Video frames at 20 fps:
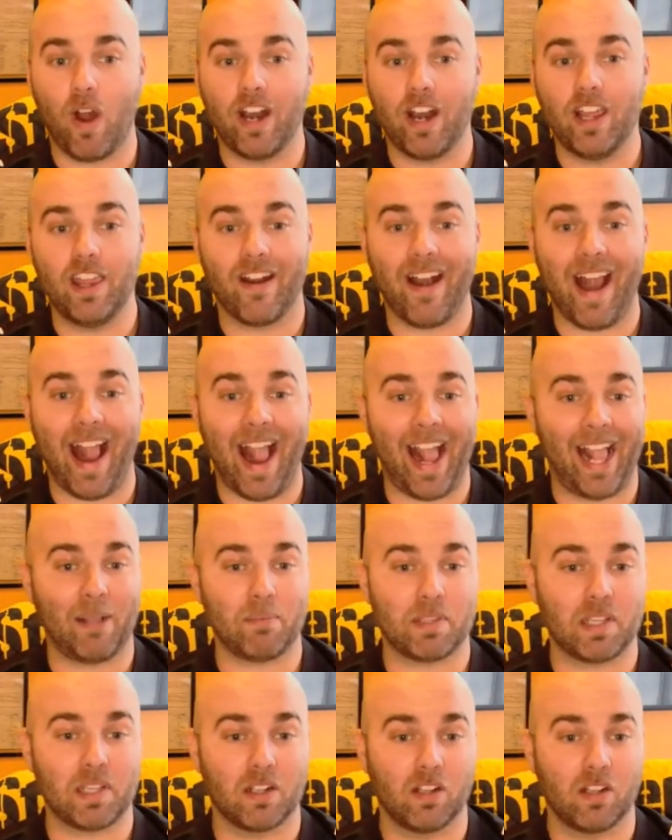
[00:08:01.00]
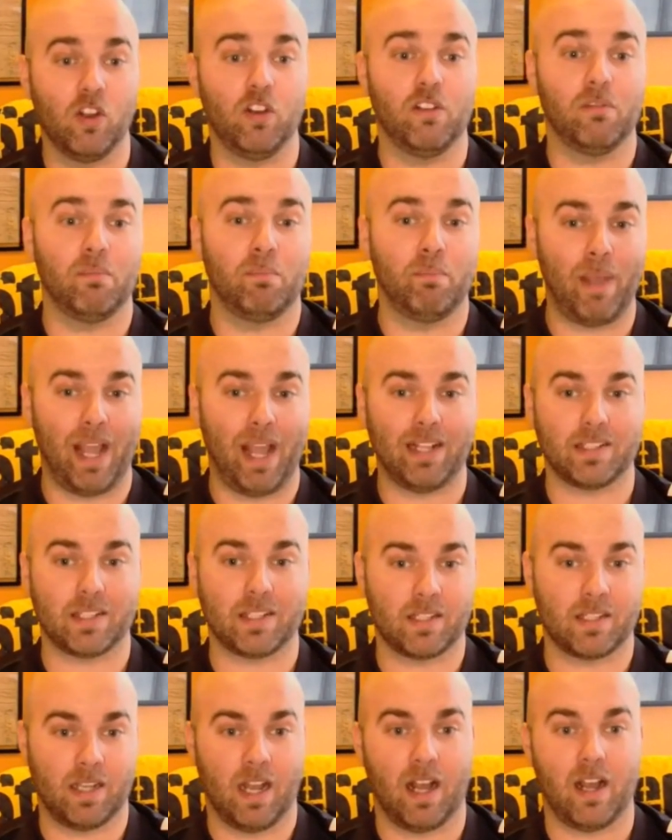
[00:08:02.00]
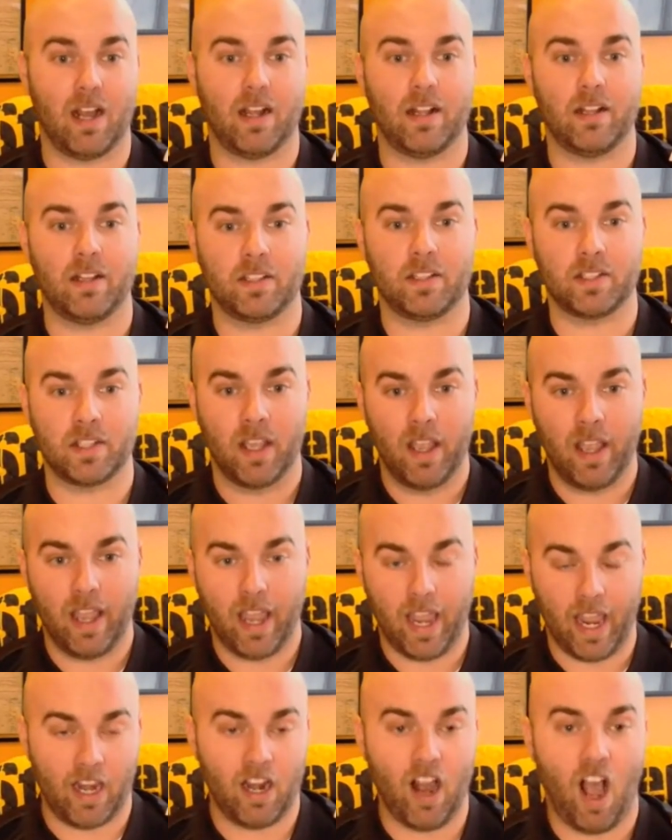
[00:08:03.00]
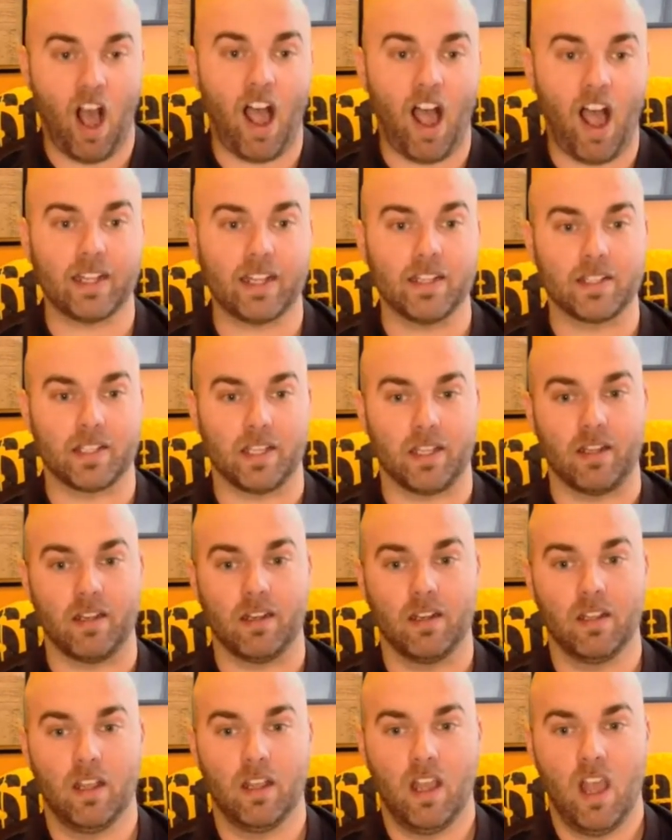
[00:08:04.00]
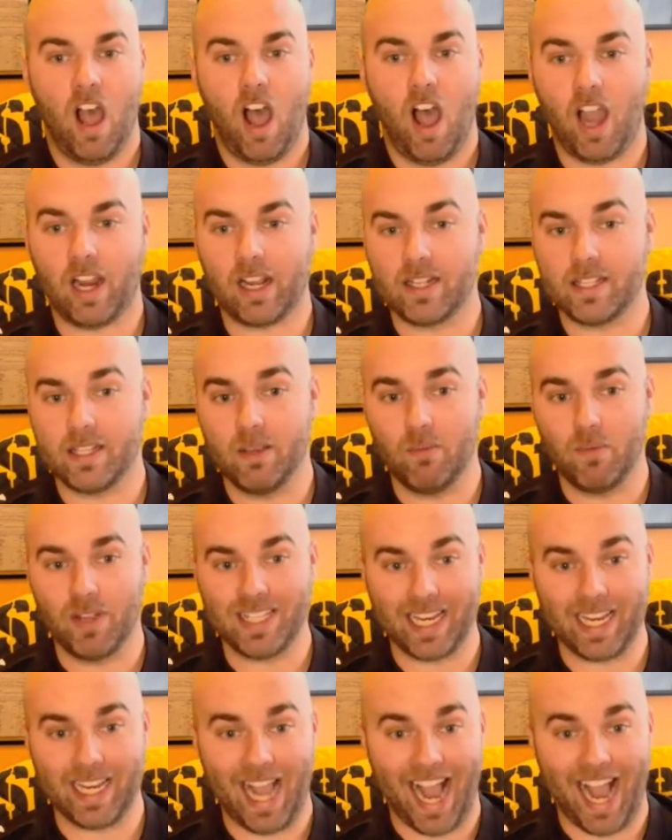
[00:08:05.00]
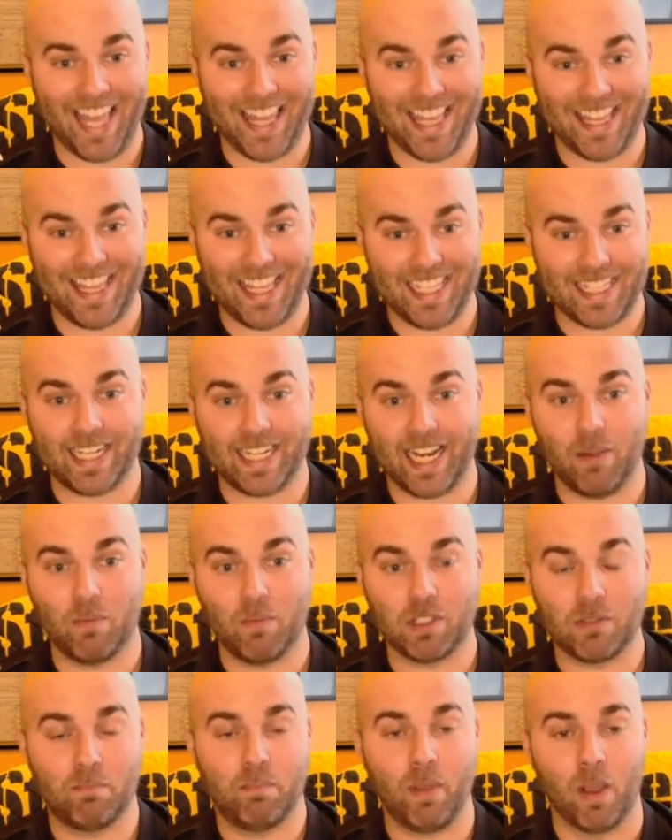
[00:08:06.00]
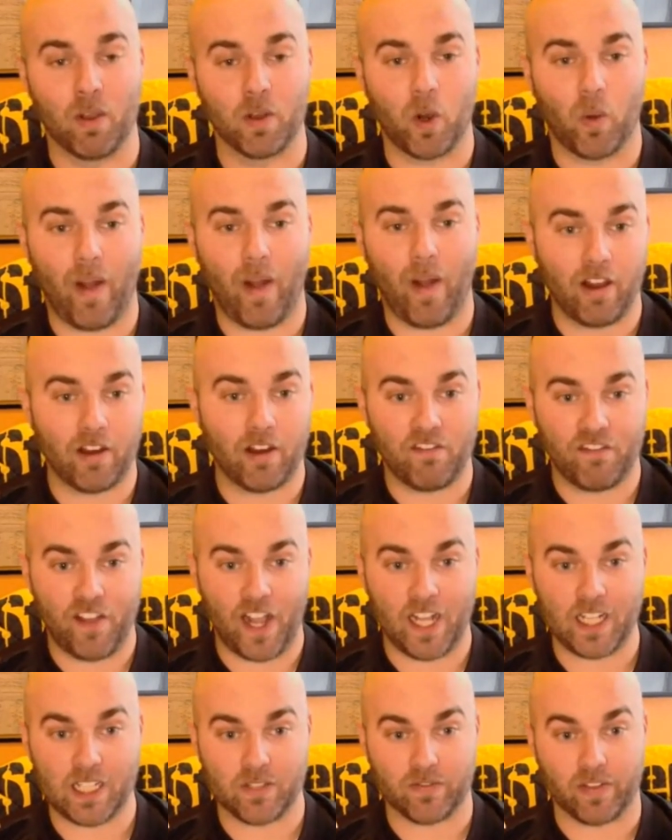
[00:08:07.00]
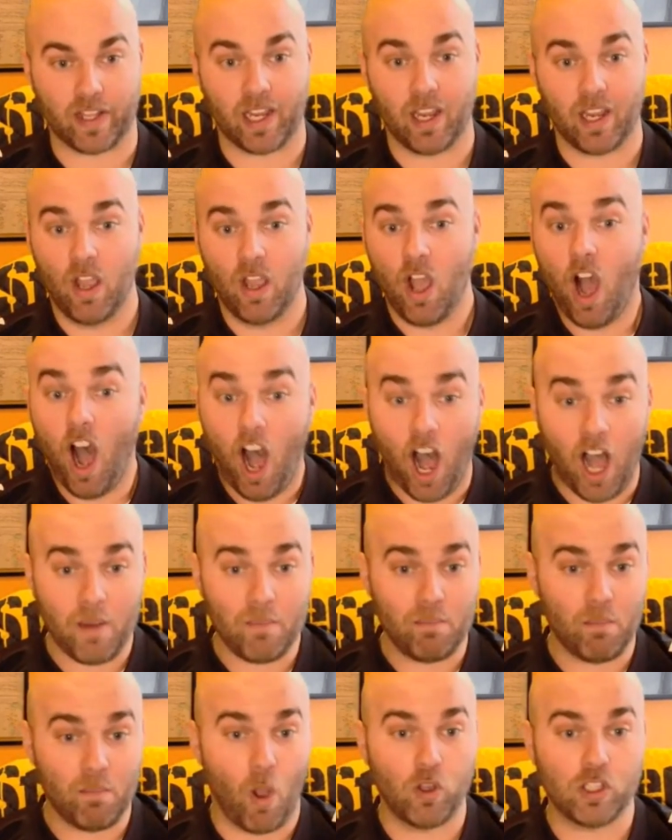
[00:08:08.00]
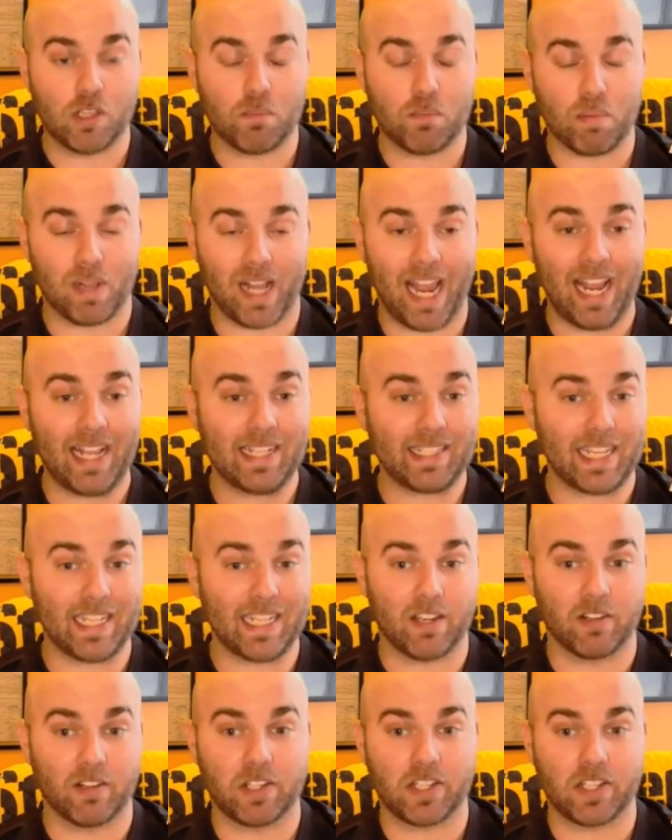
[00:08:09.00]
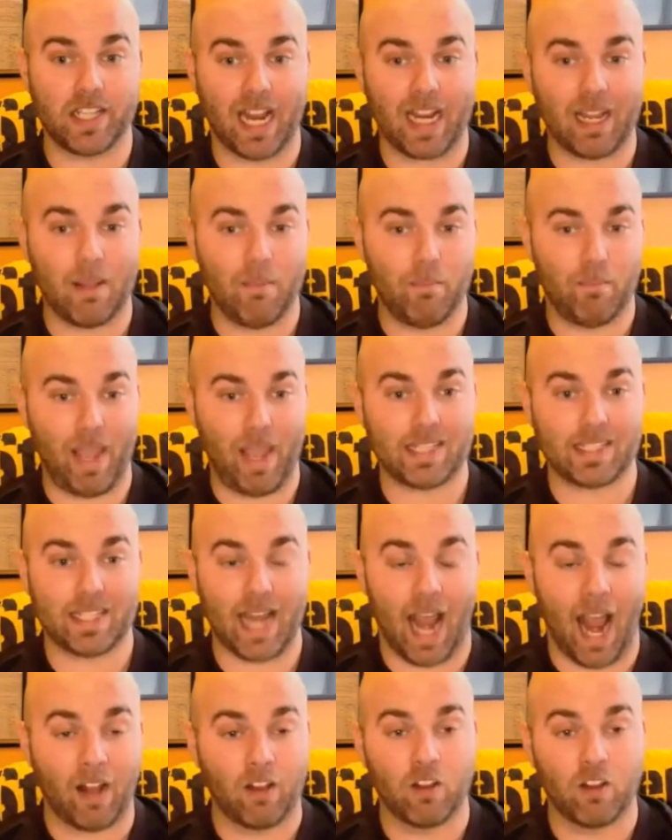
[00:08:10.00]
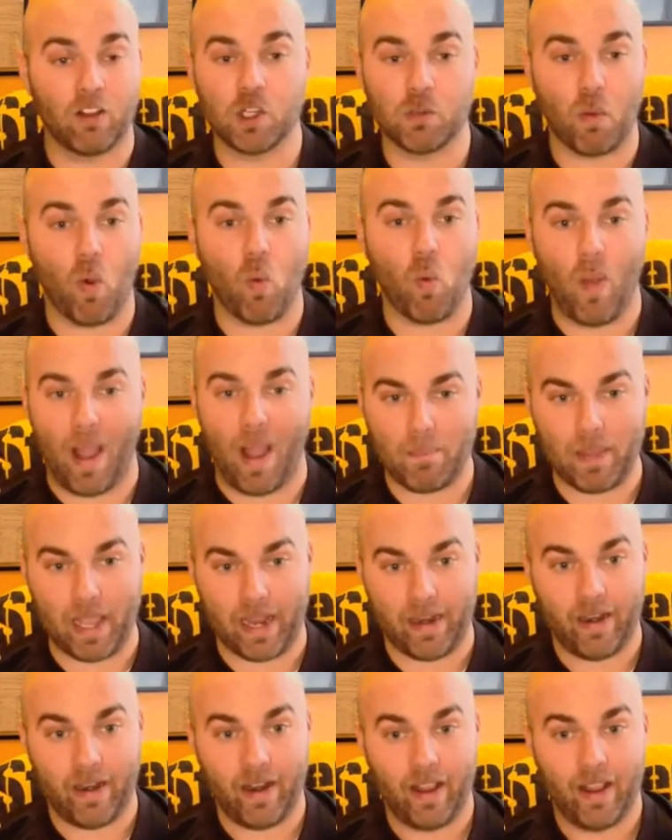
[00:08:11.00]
one of their absolute best studs in Hutchinson. Hutchinson was a guy that this team was built around offensively. On most plays, he's their second best eligible weapon.